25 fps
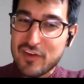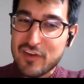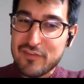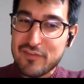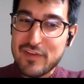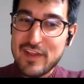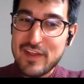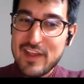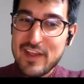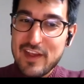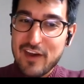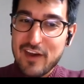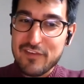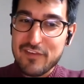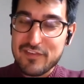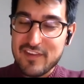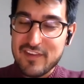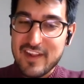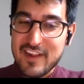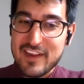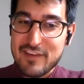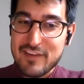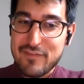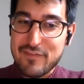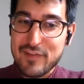of
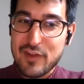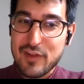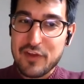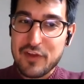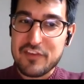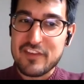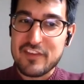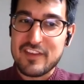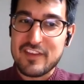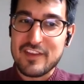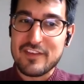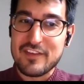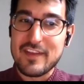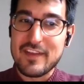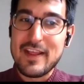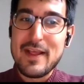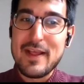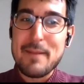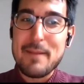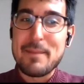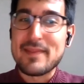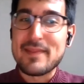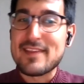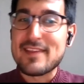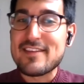sliding velocities.
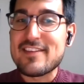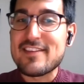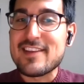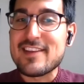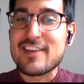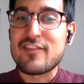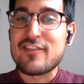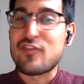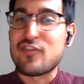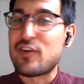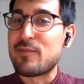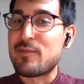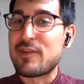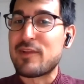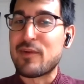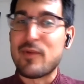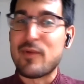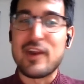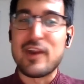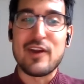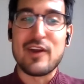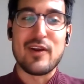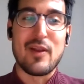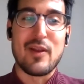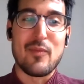But this is extremely
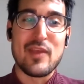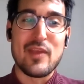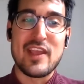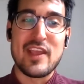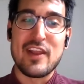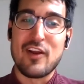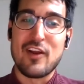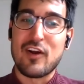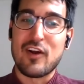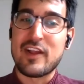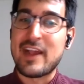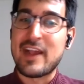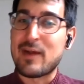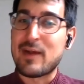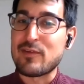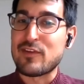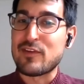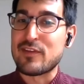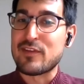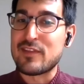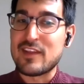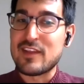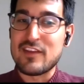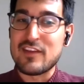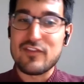rare, and we cannot count
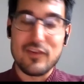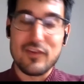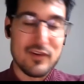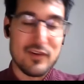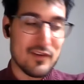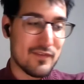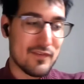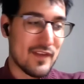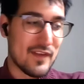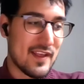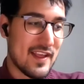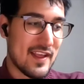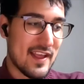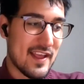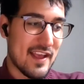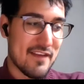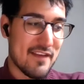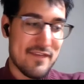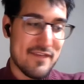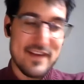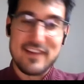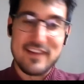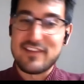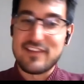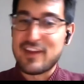on these sort of
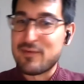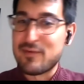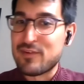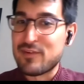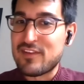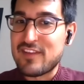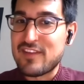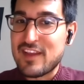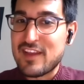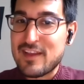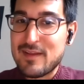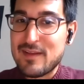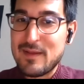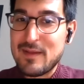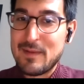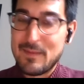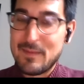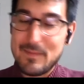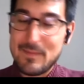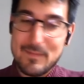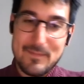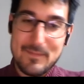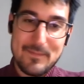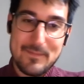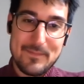events, I would say.
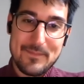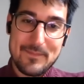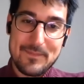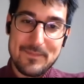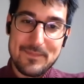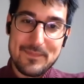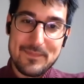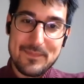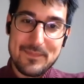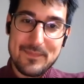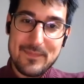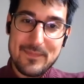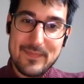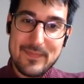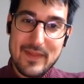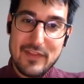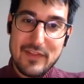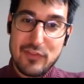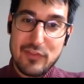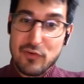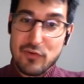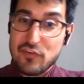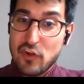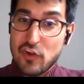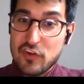
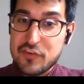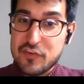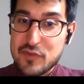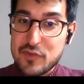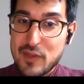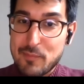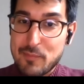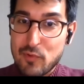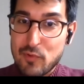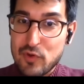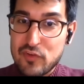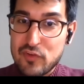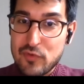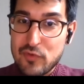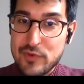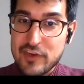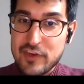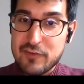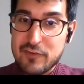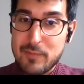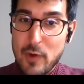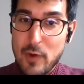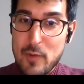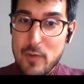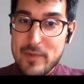There's also laboratory
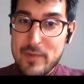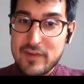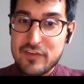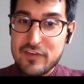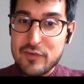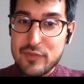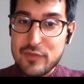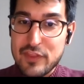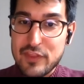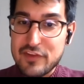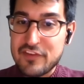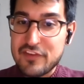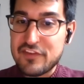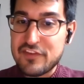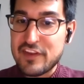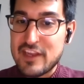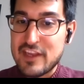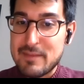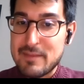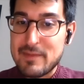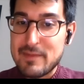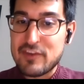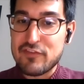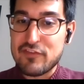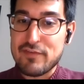experiments. So this is an
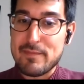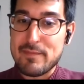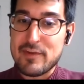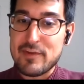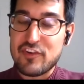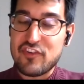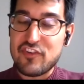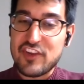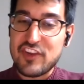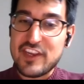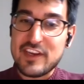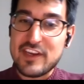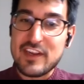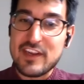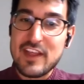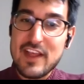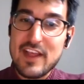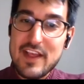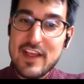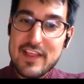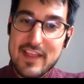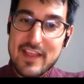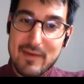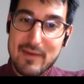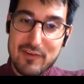image of a machine
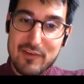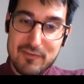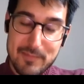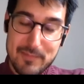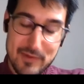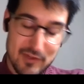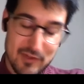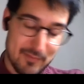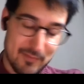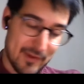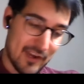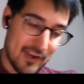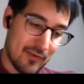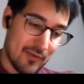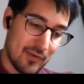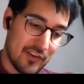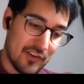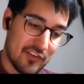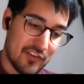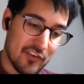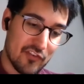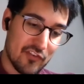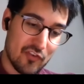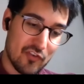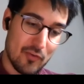that was built by a
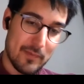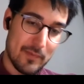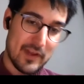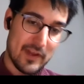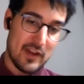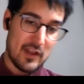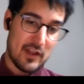research group at